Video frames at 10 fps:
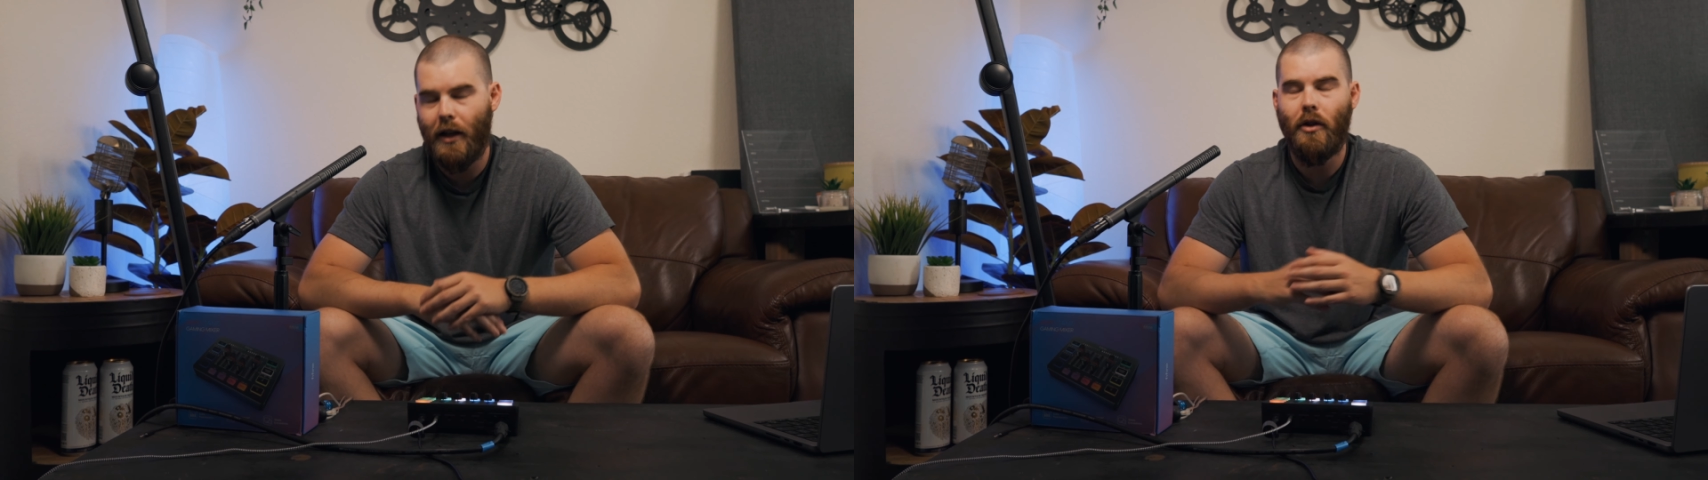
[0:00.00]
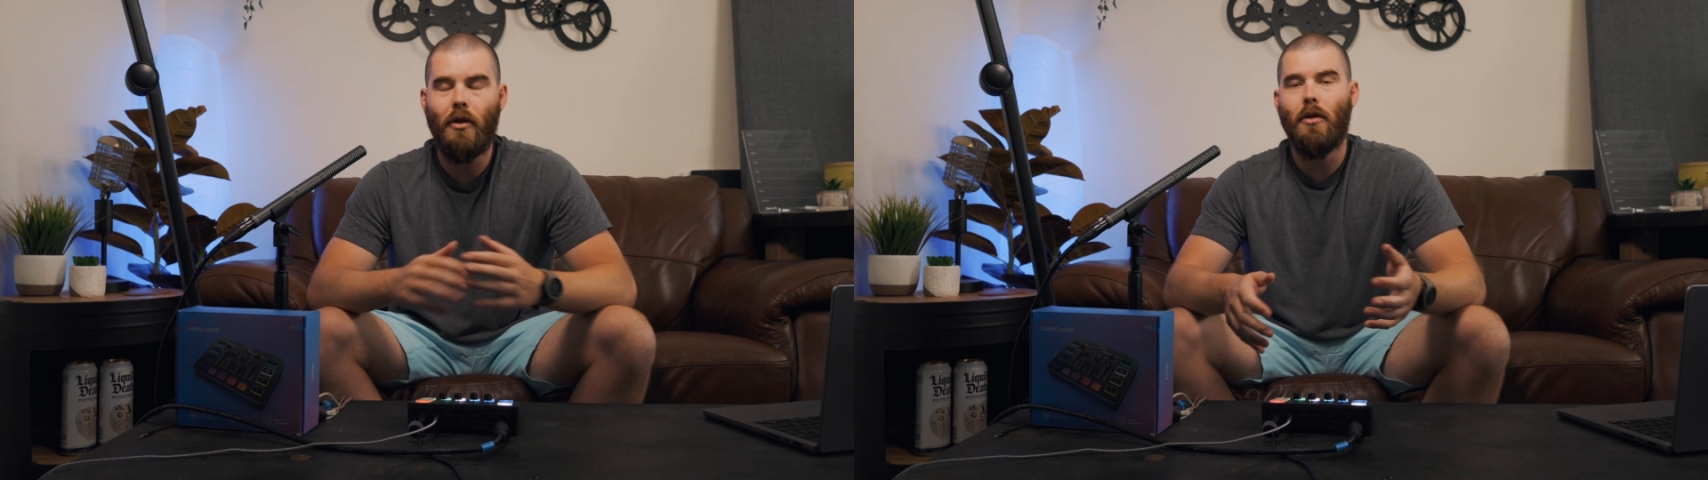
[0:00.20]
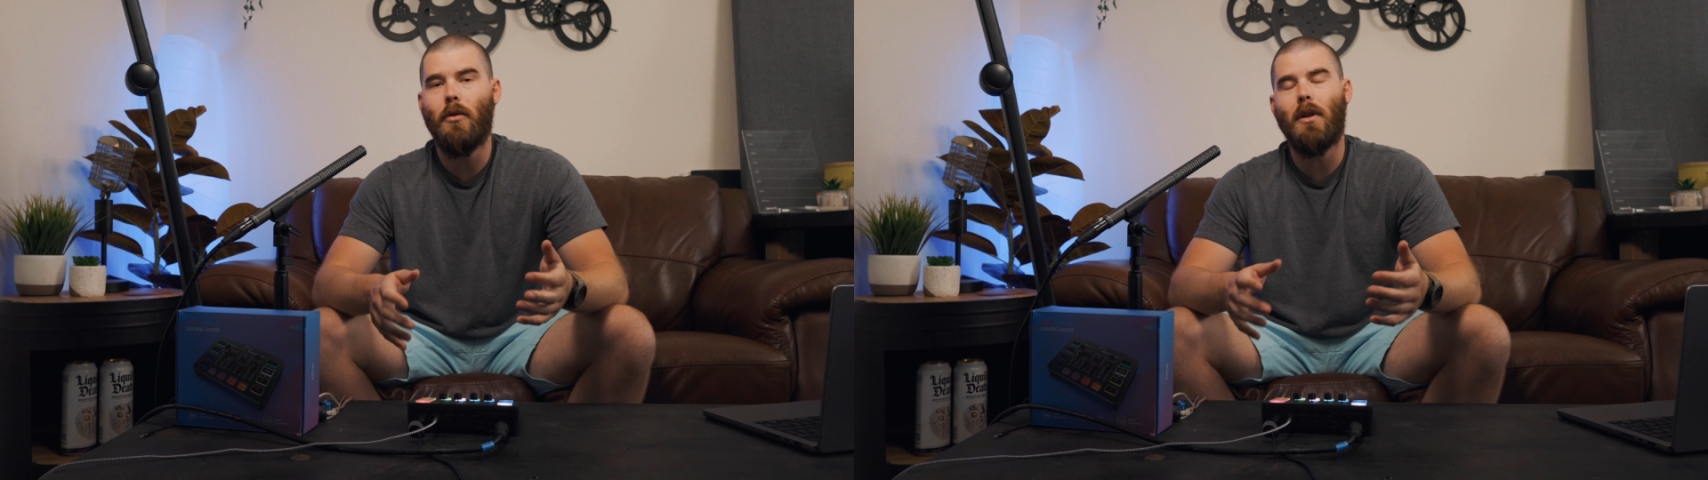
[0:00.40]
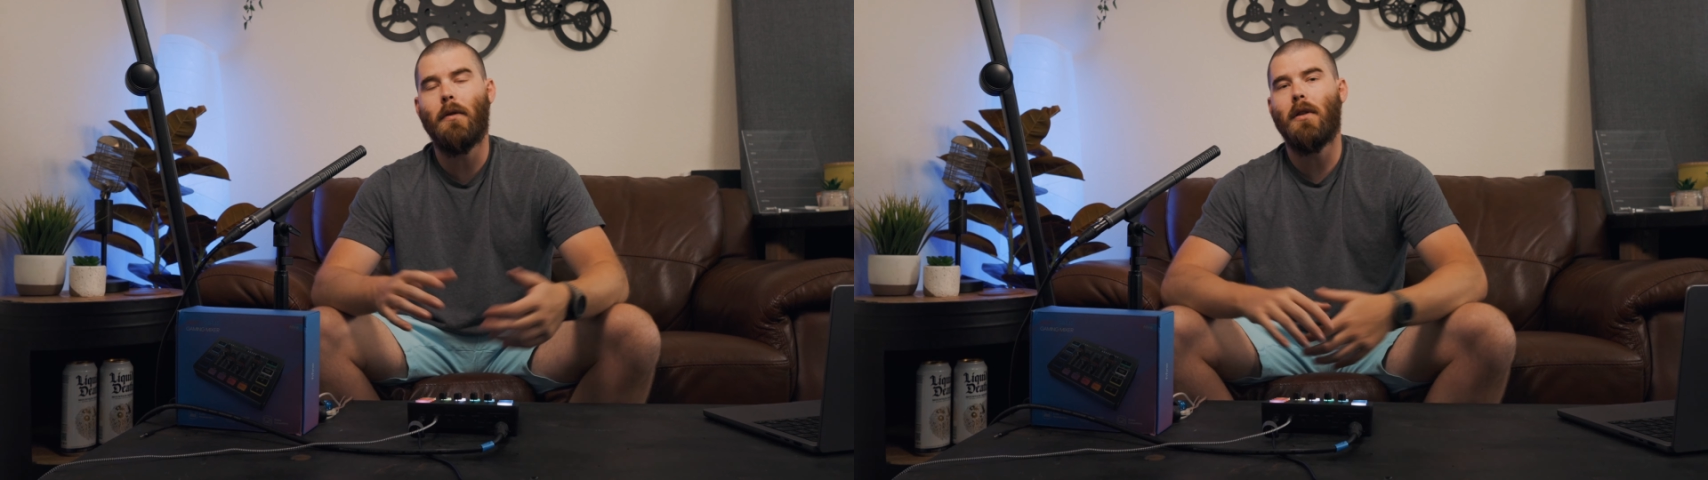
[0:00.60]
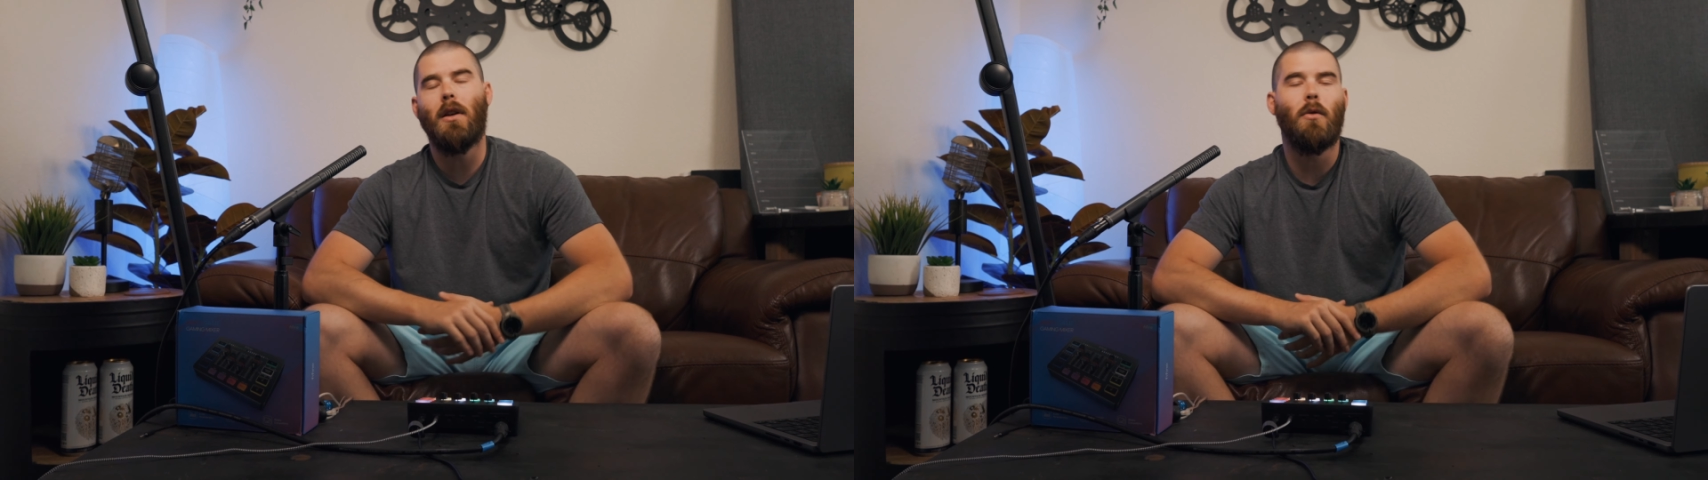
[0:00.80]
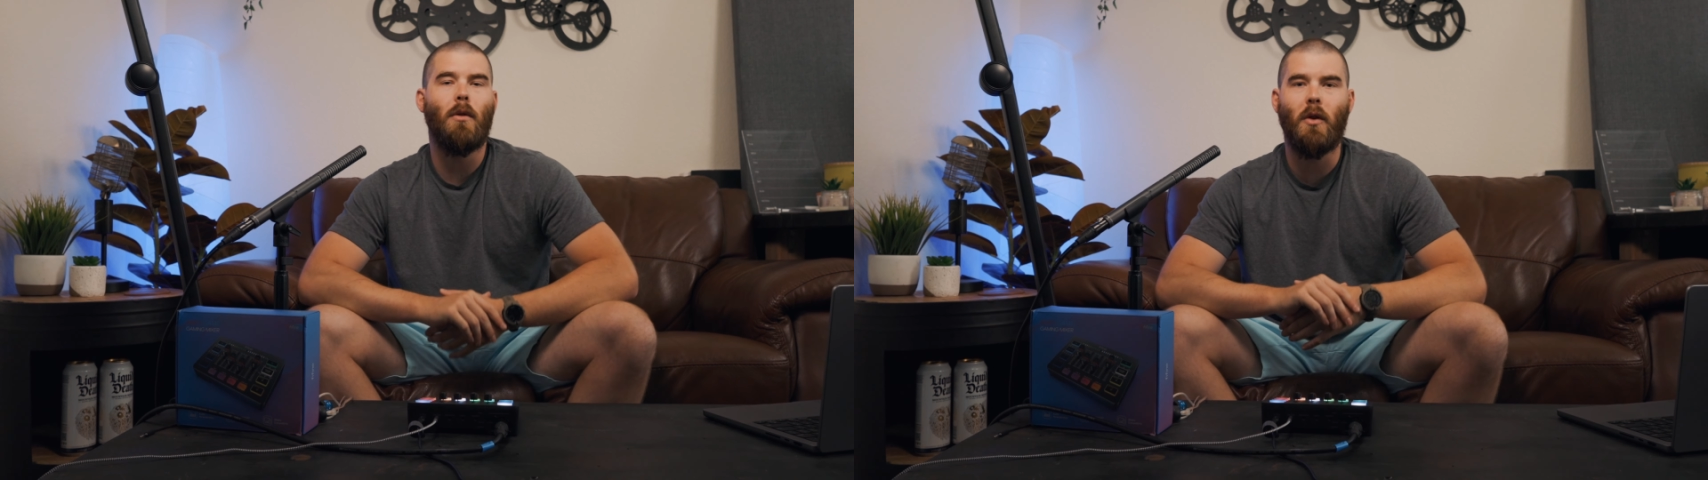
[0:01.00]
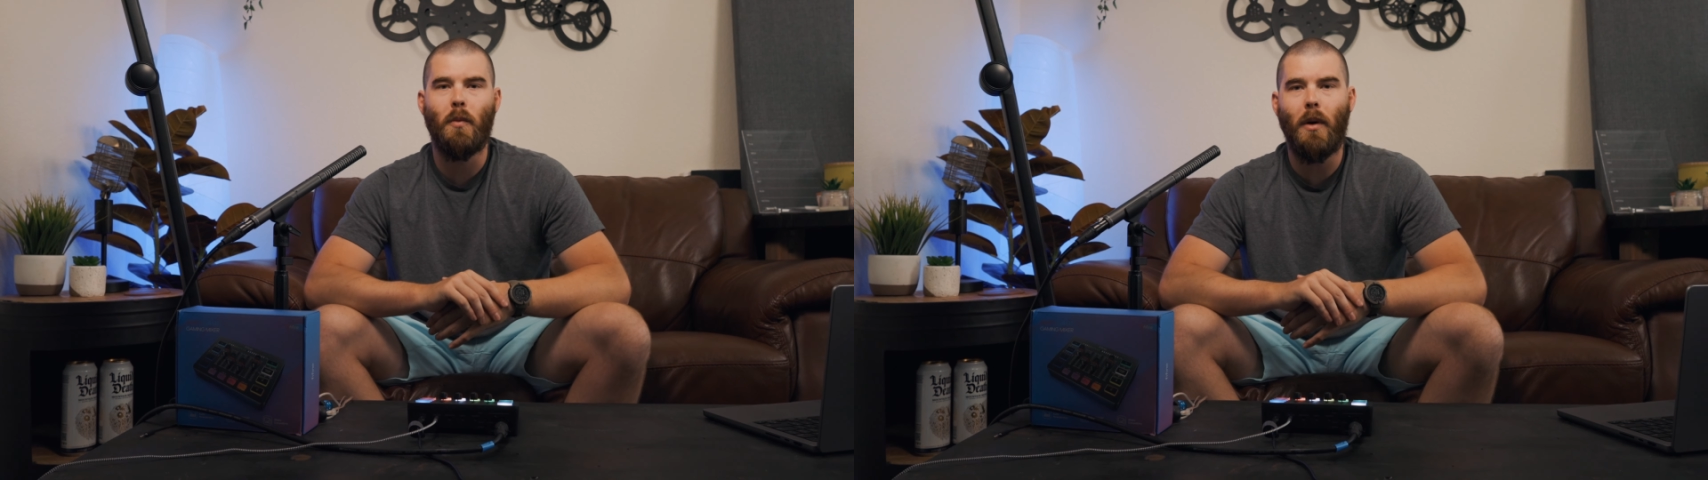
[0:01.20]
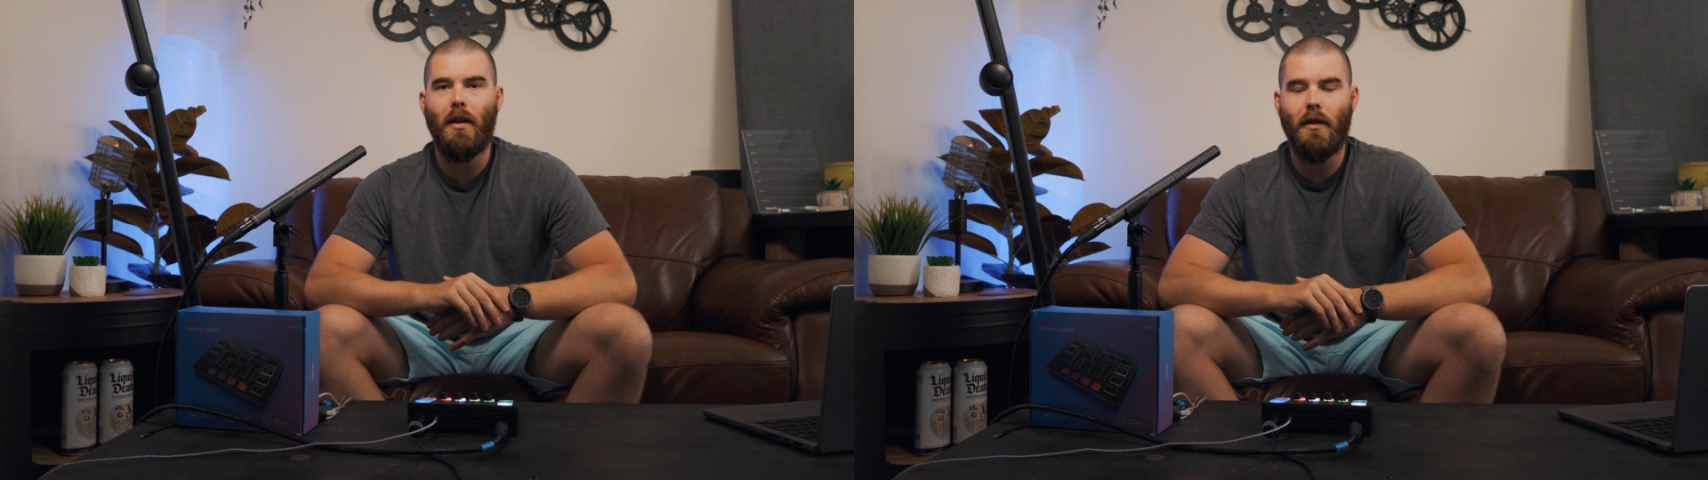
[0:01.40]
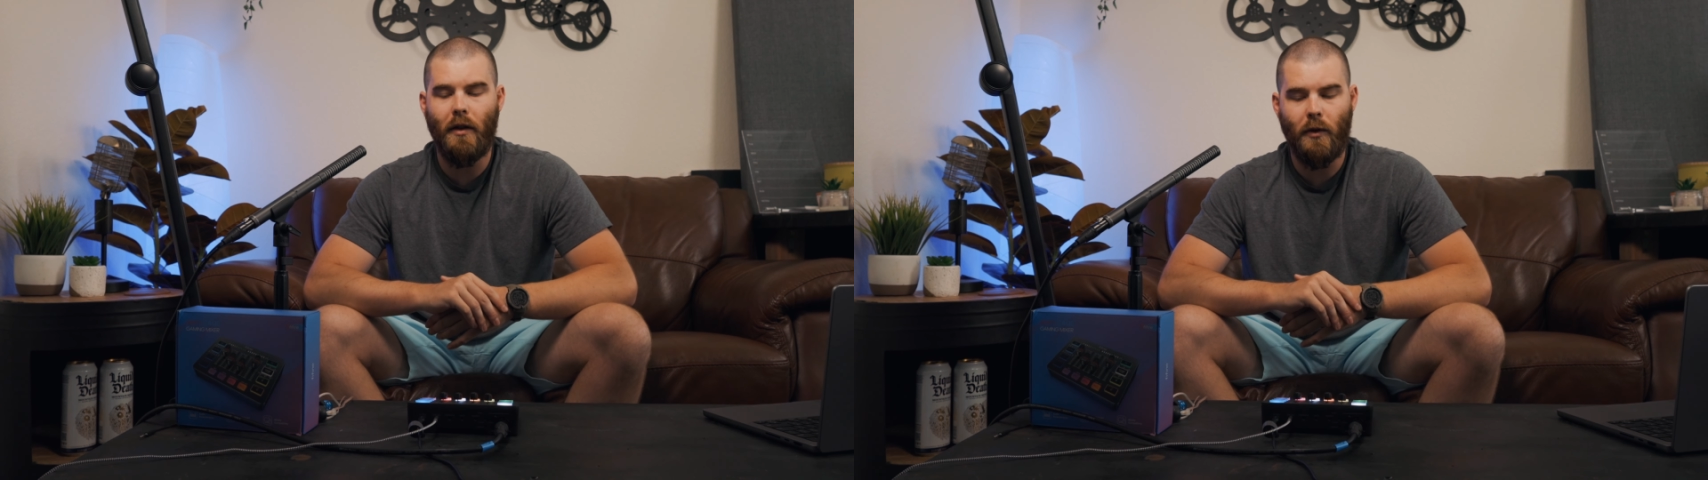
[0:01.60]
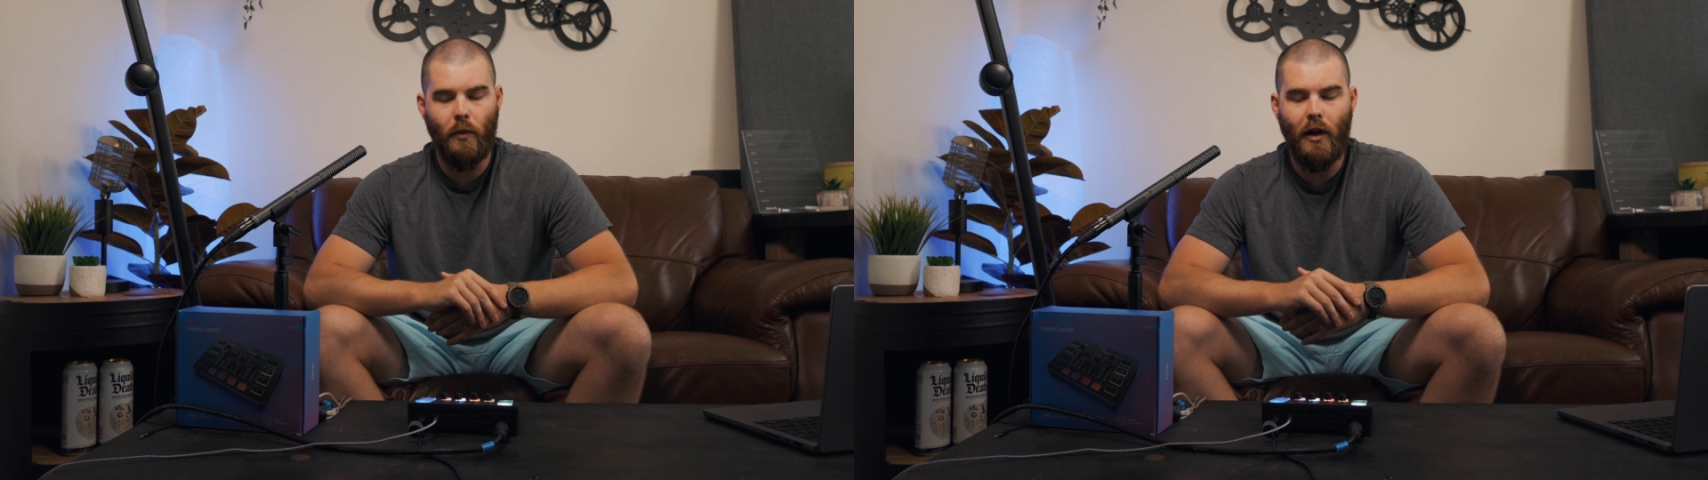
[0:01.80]
You could do different things with those buttons
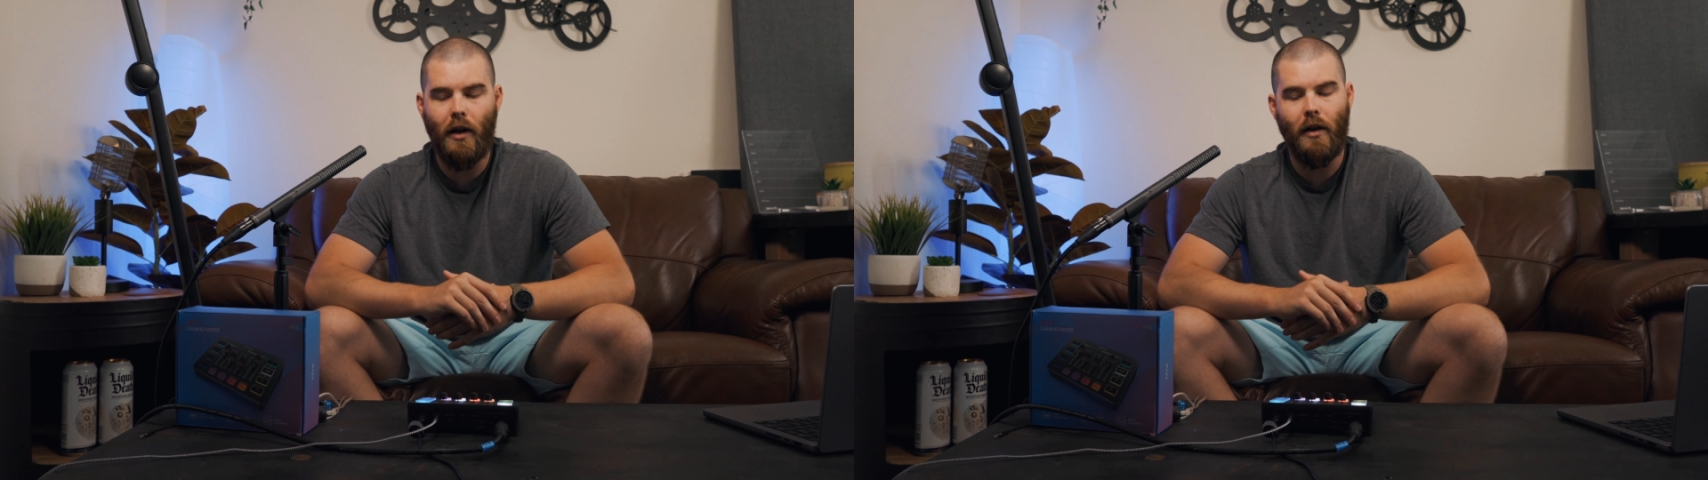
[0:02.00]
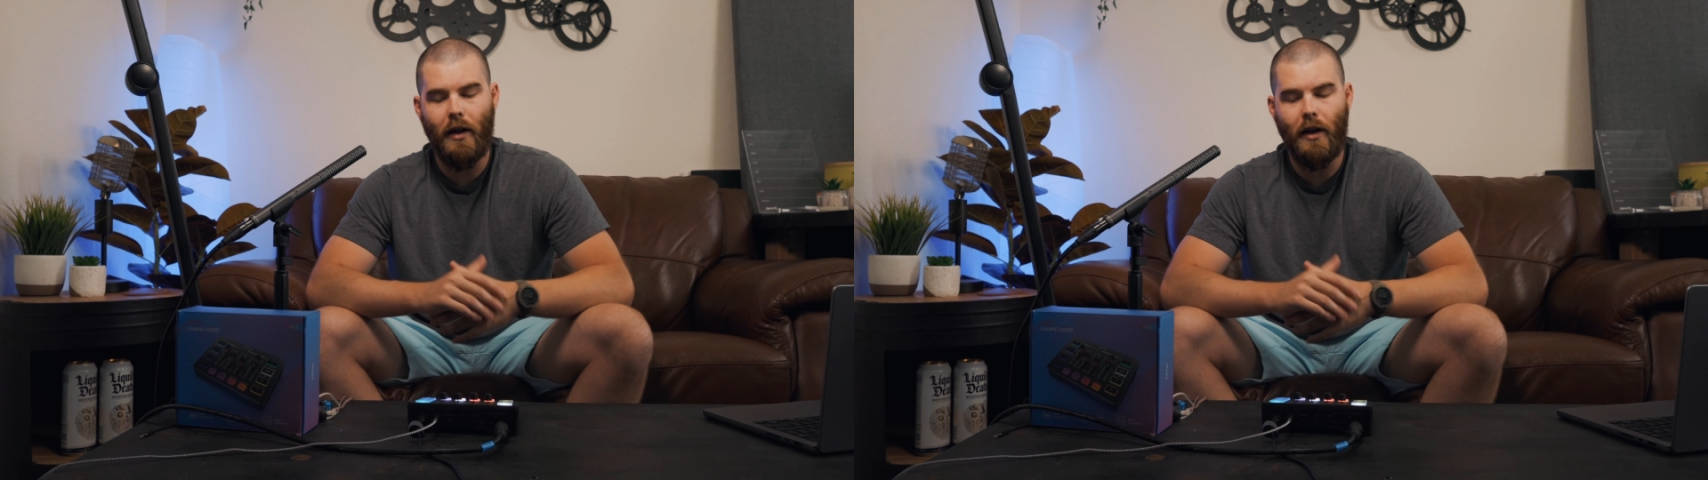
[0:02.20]
as well,